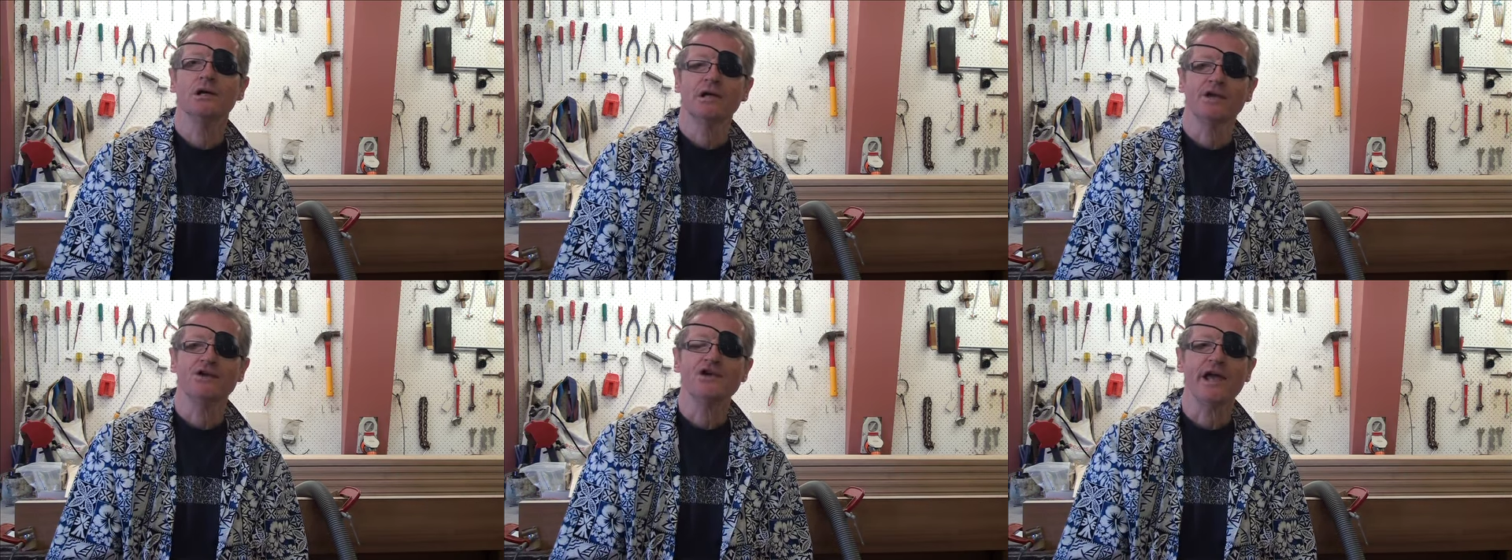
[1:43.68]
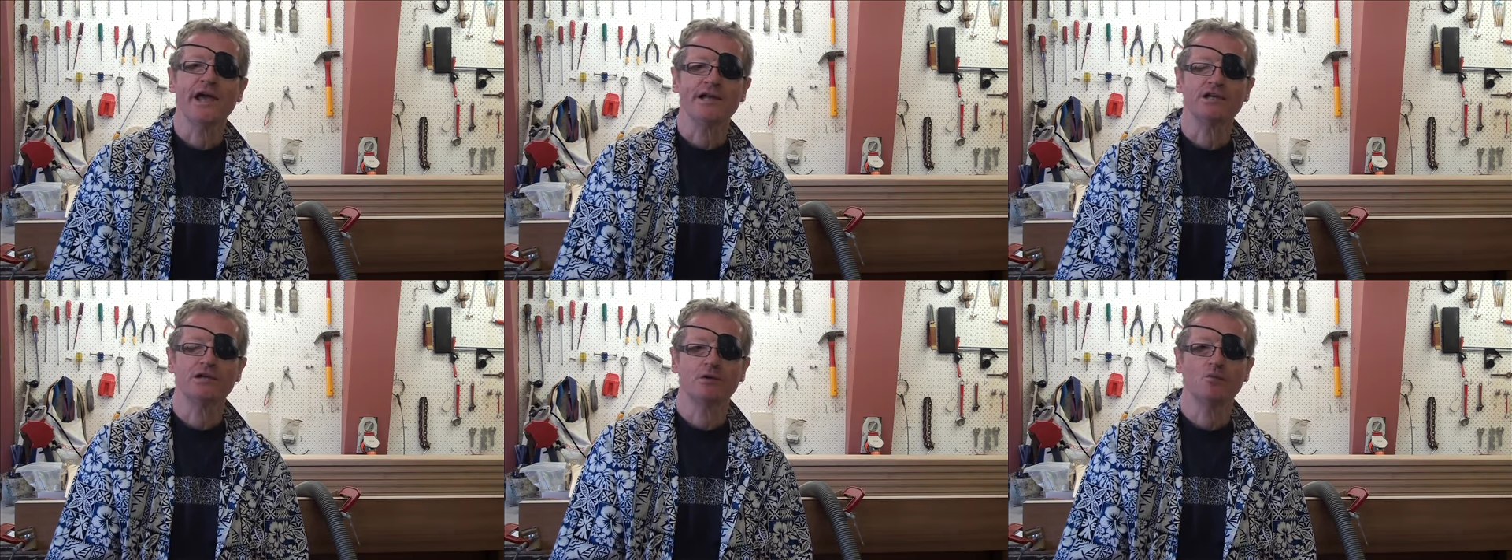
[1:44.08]
and
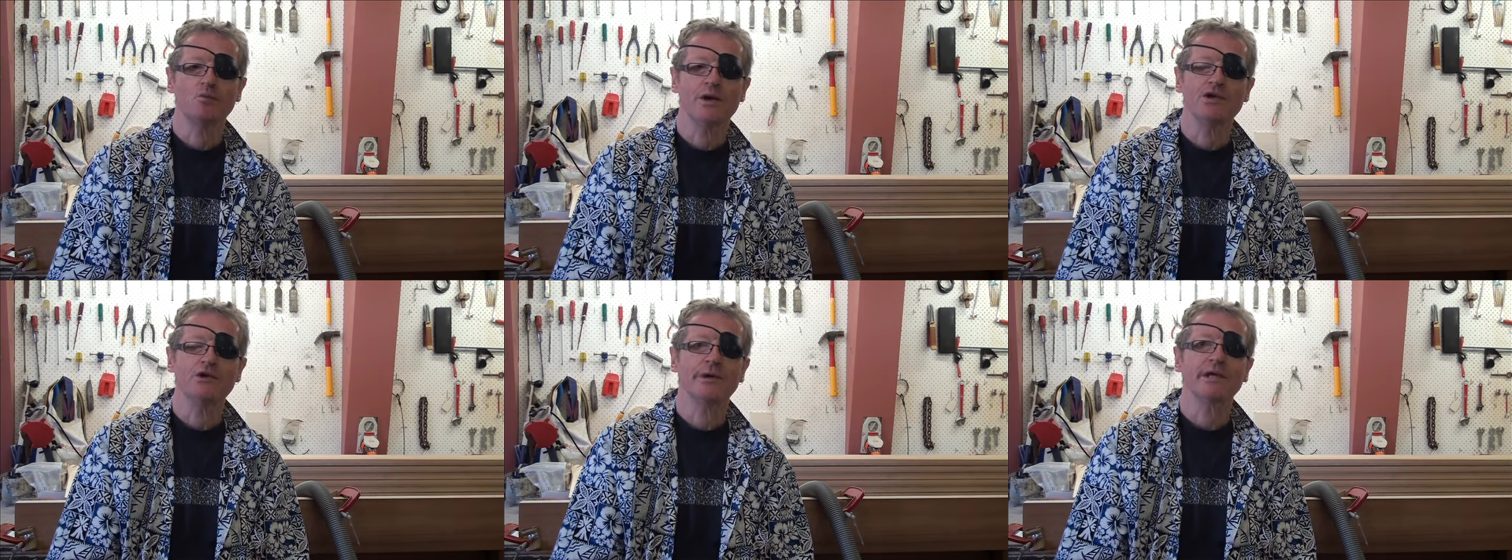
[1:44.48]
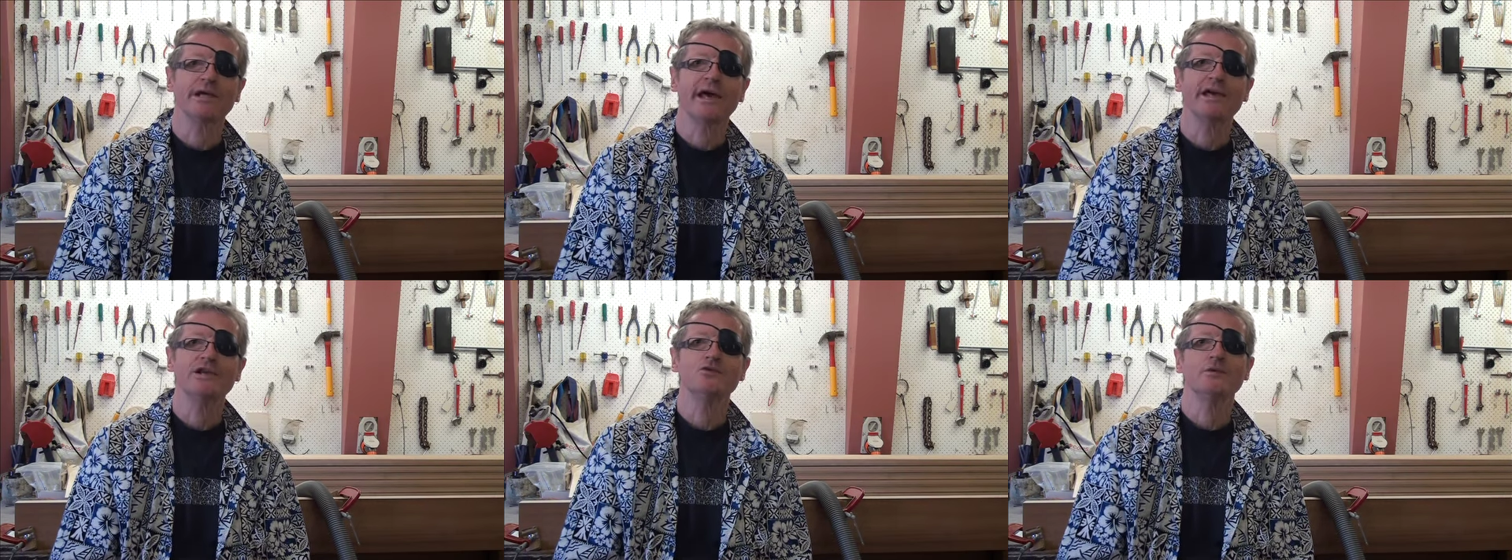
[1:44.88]
yet when you
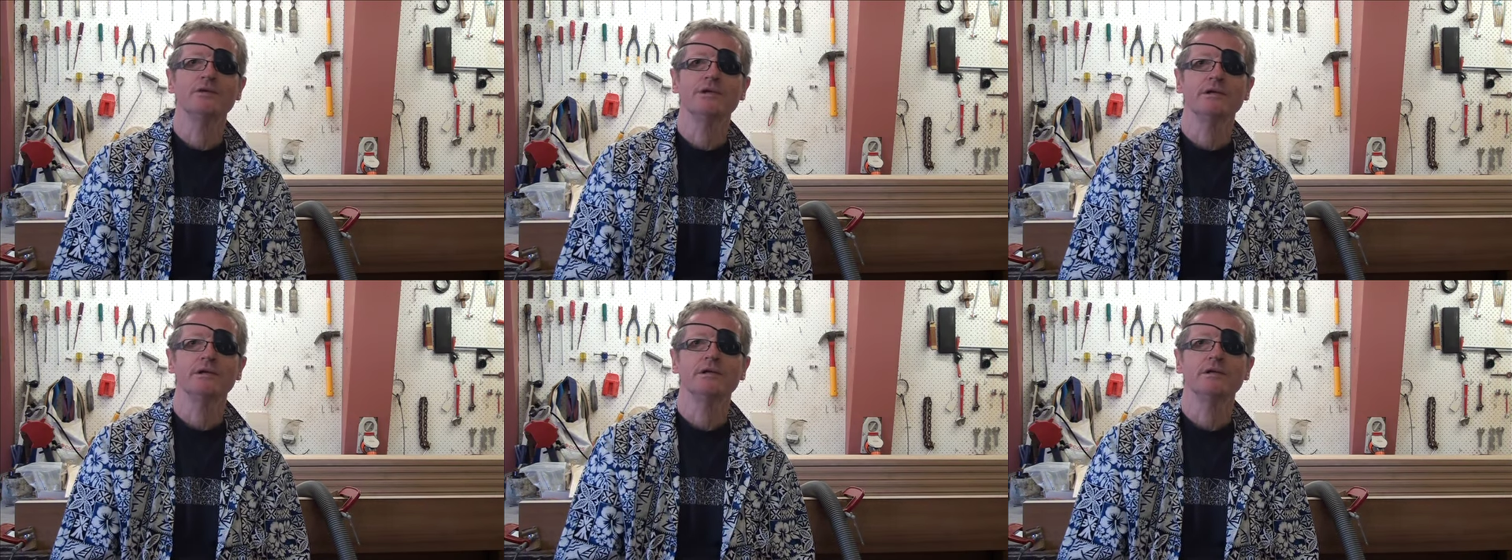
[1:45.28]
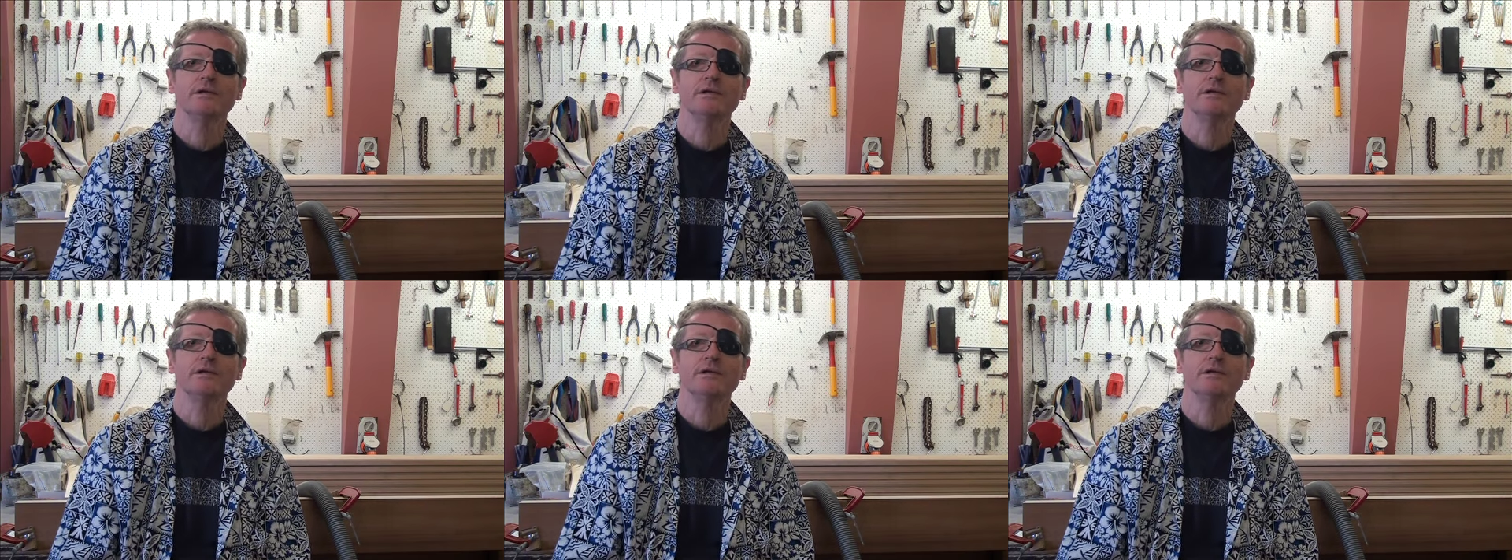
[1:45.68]
engage with it,